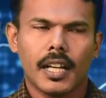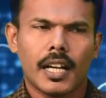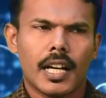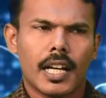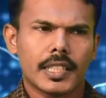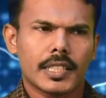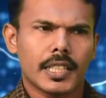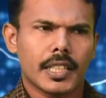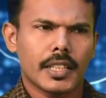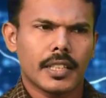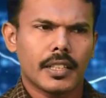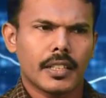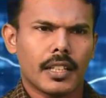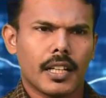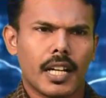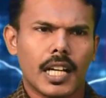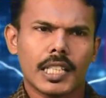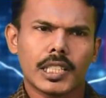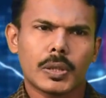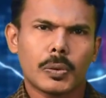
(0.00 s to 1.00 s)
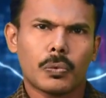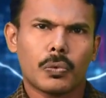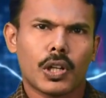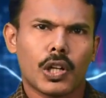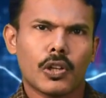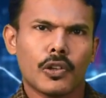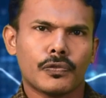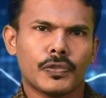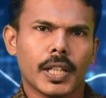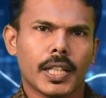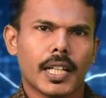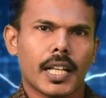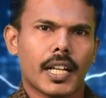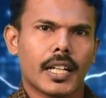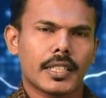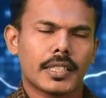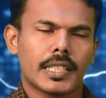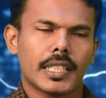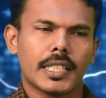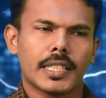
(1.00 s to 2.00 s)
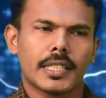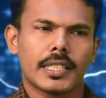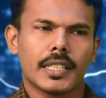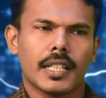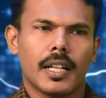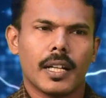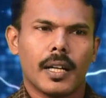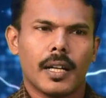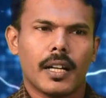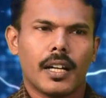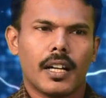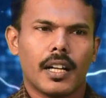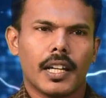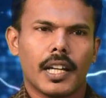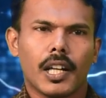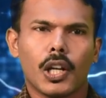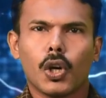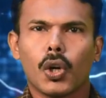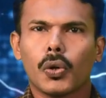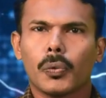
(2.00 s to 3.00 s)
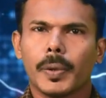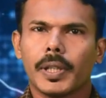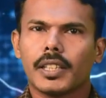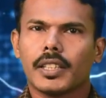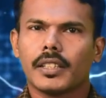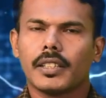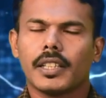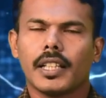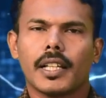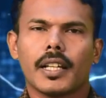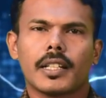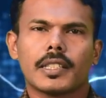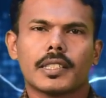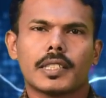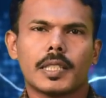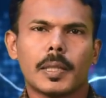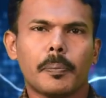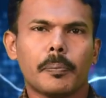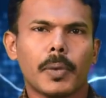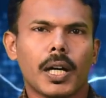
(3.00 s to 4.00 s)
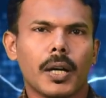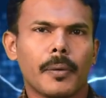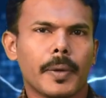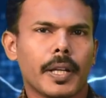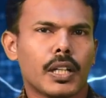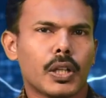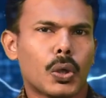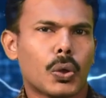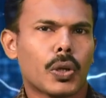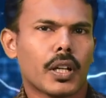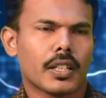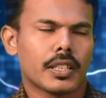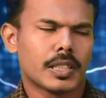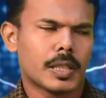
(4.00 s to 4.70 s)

as one of the currencies along with their Zimbabwean dollar.